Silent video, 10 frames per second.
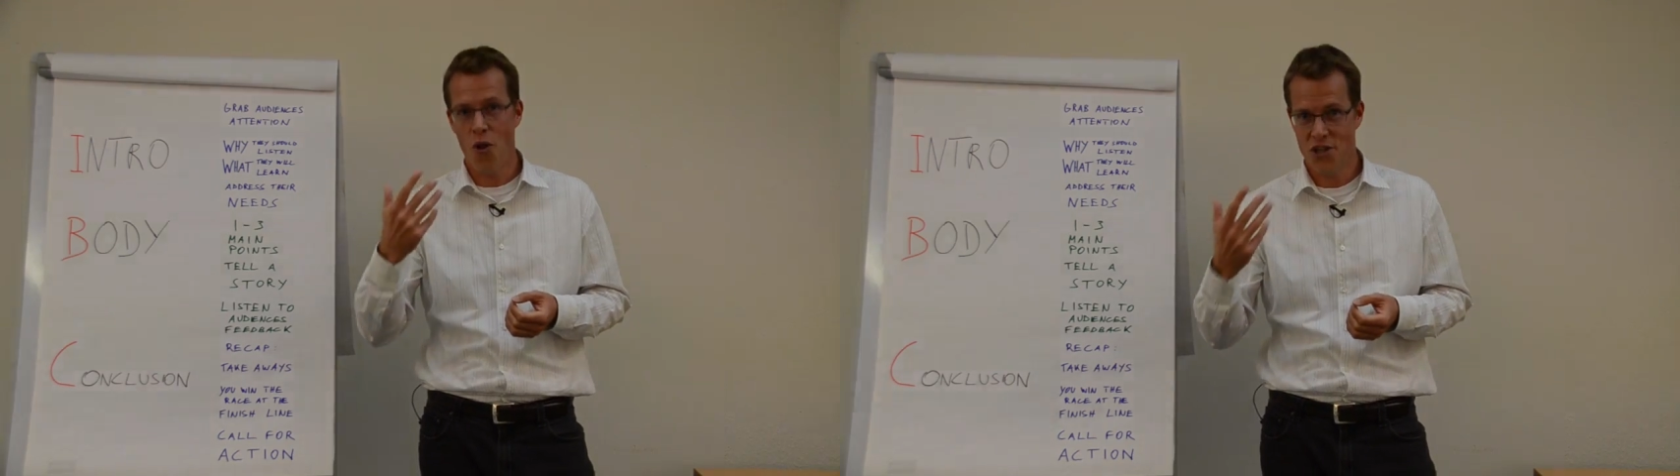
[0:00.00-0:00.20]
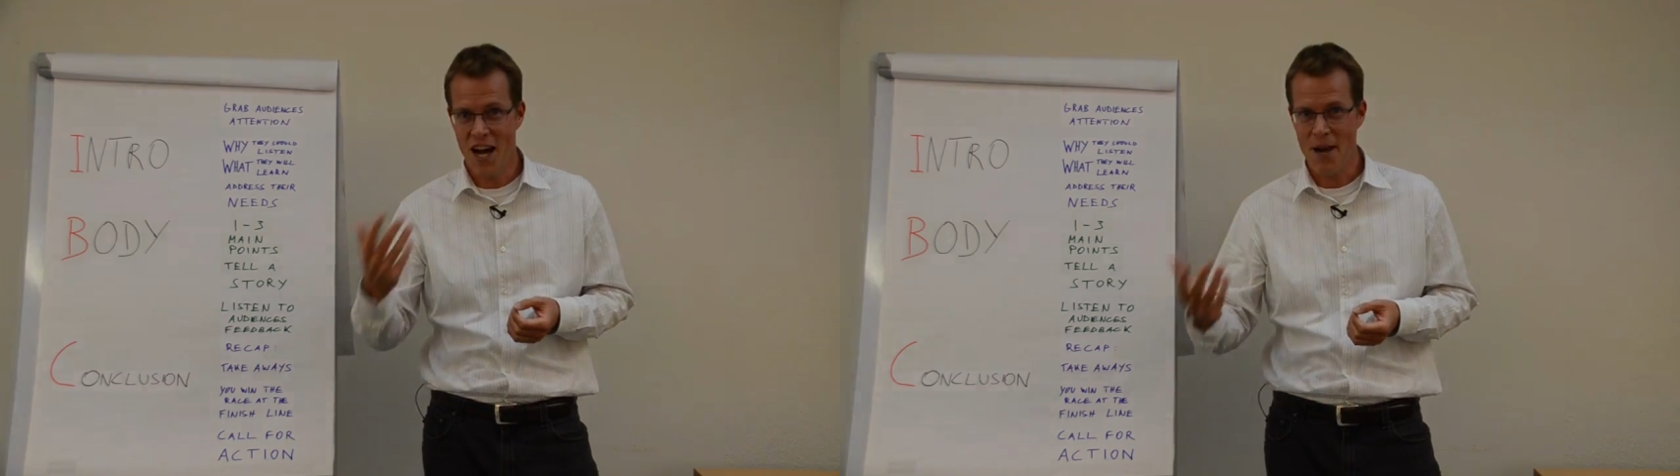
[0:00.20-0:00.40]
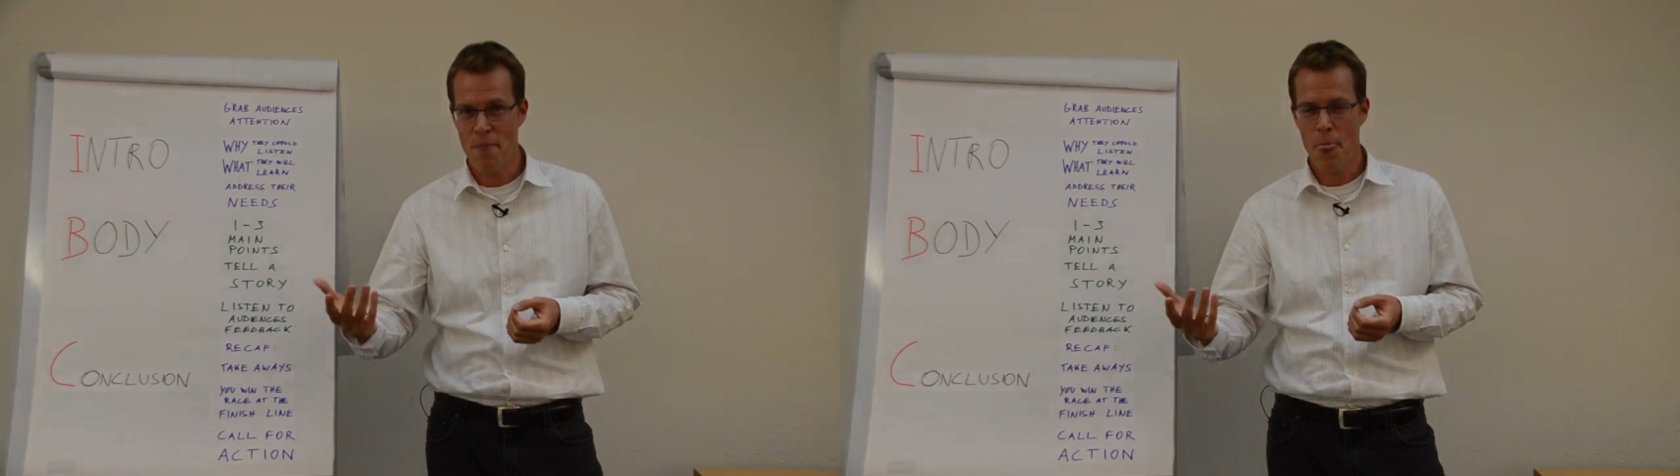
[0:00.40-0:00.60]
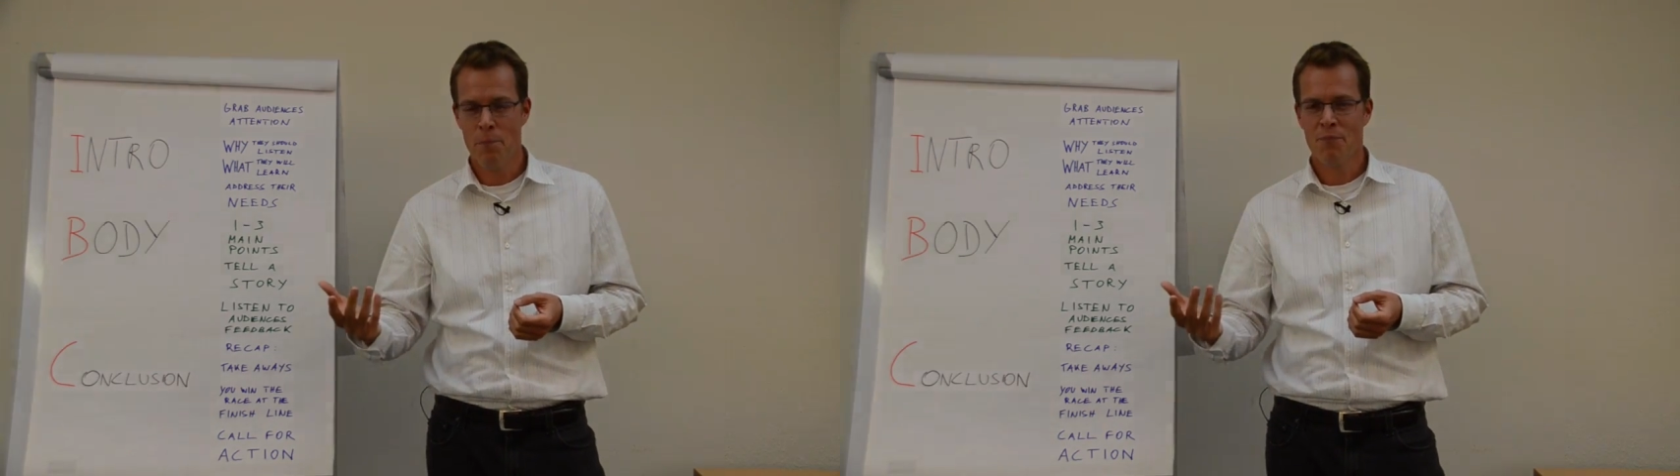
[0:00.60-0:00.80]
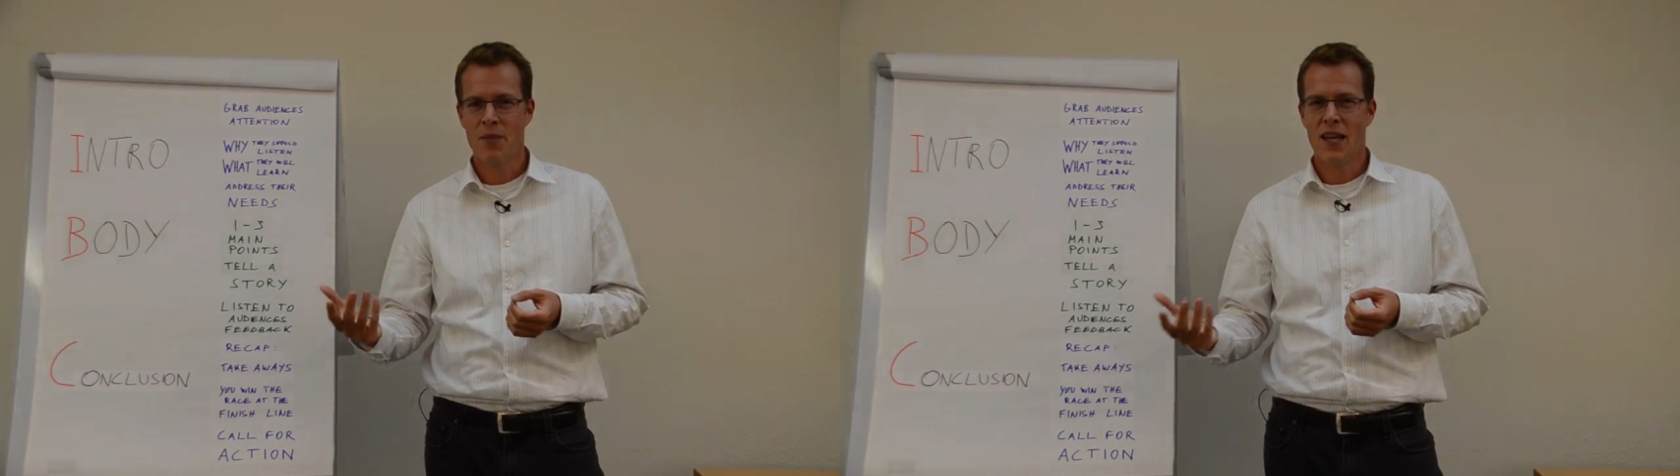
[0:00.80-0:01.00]
the time.
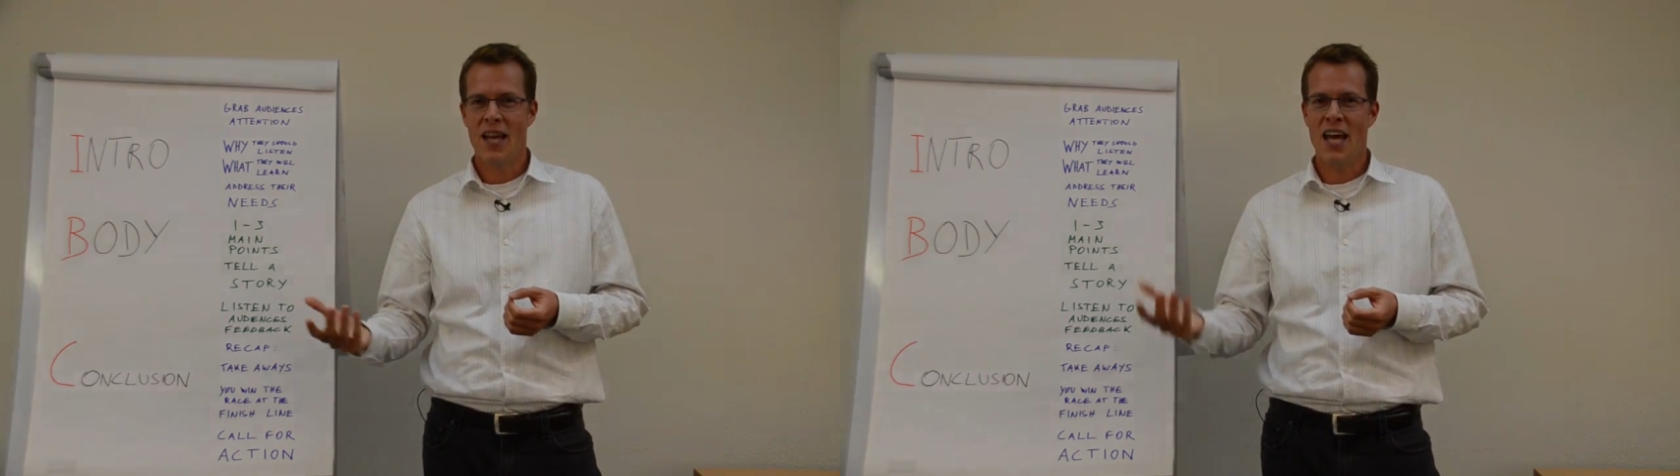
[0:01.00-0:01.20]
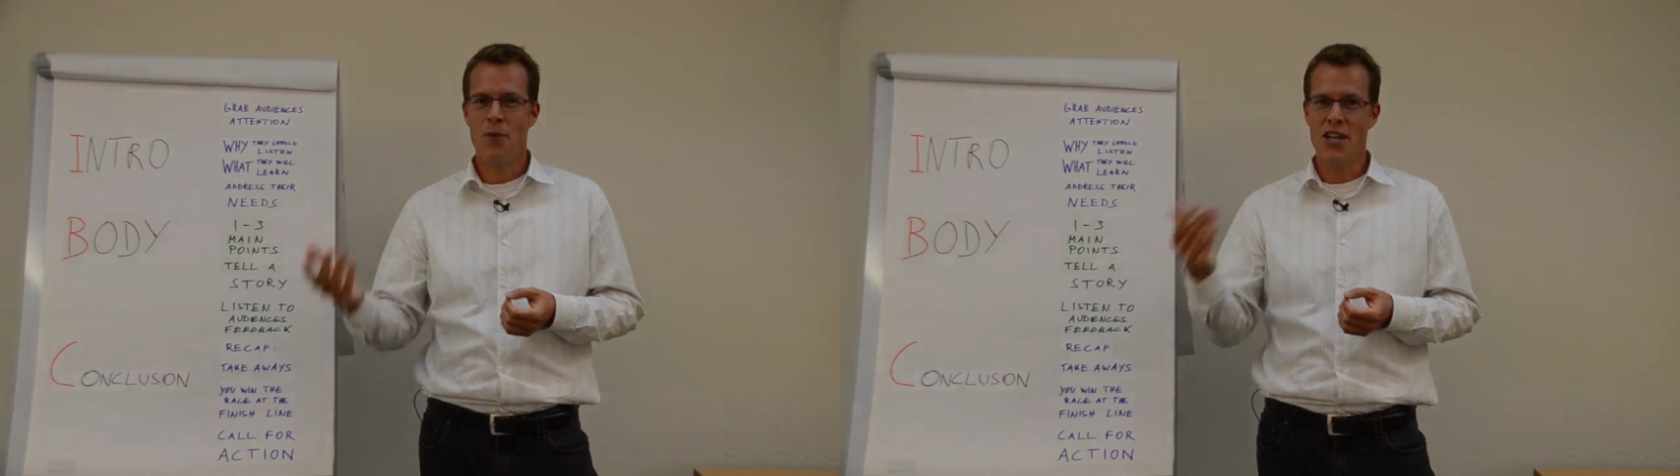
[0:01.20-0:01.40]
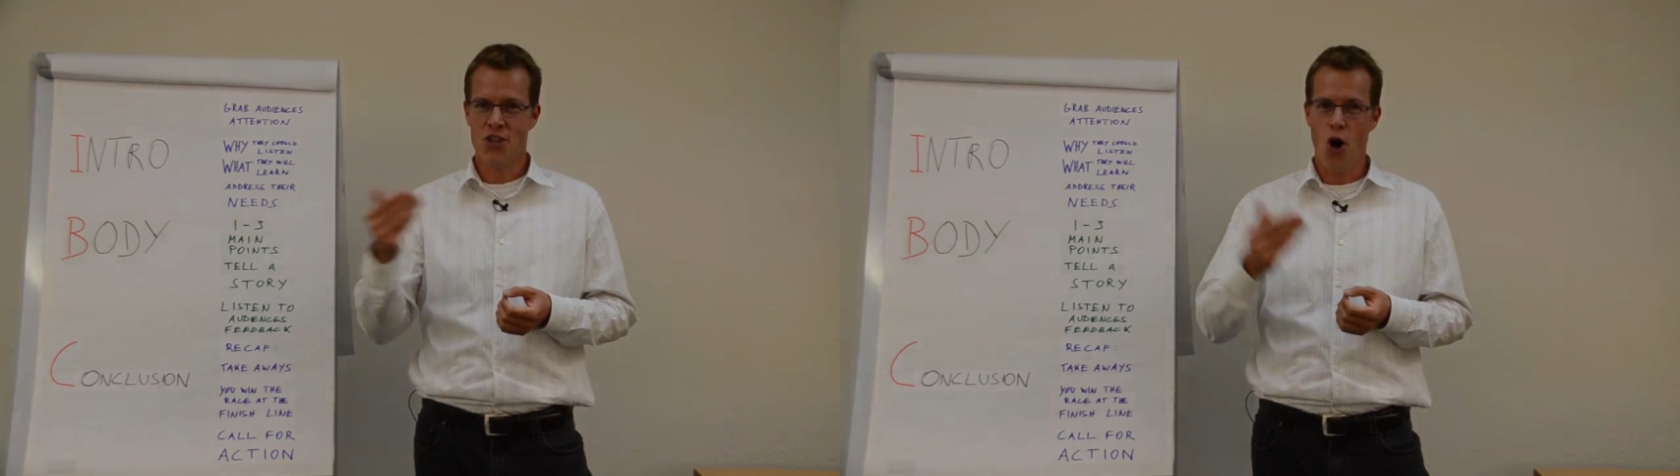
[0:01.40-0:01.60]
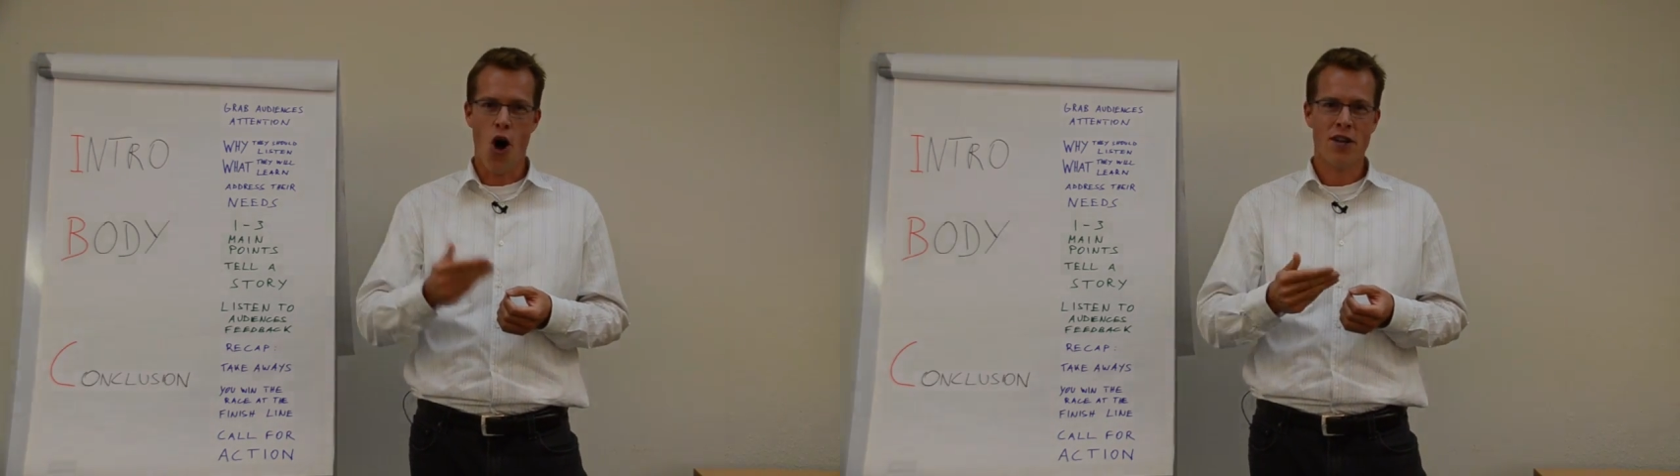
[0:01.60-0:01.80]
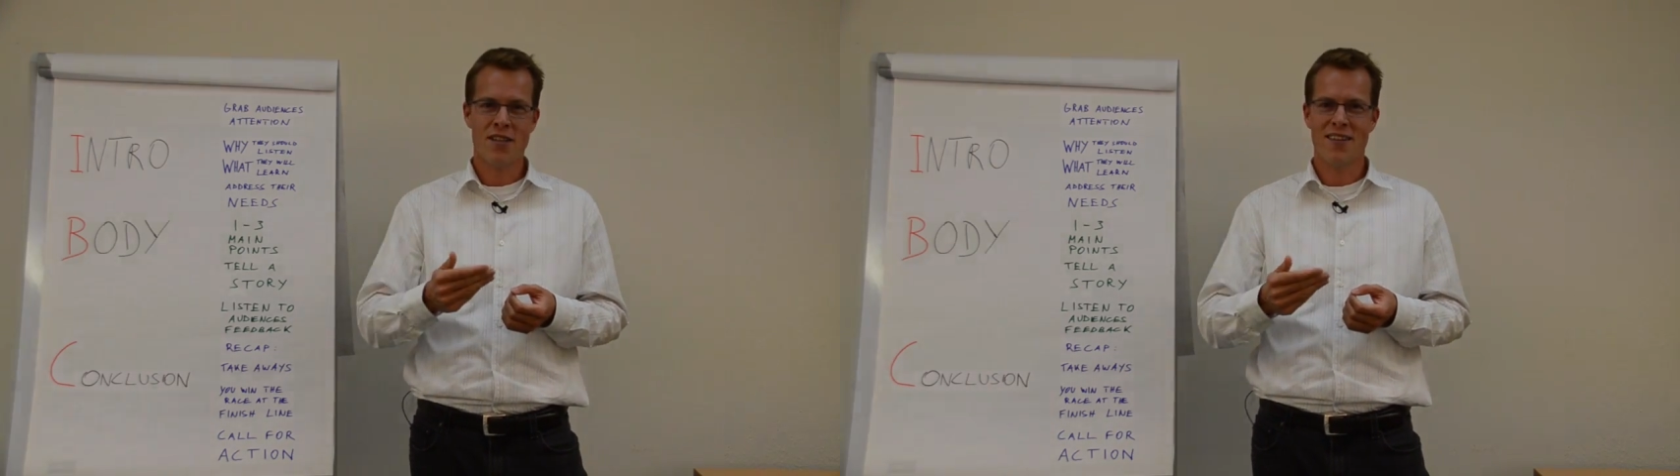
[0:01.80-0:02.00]
And when he
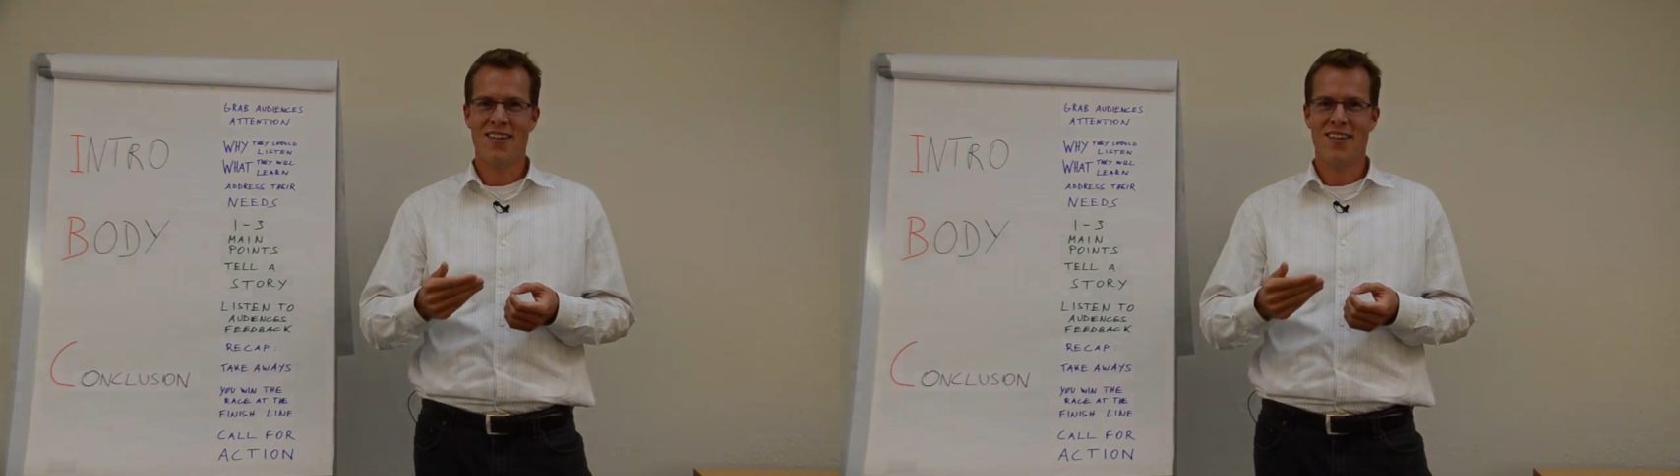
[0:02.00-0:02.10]
talked,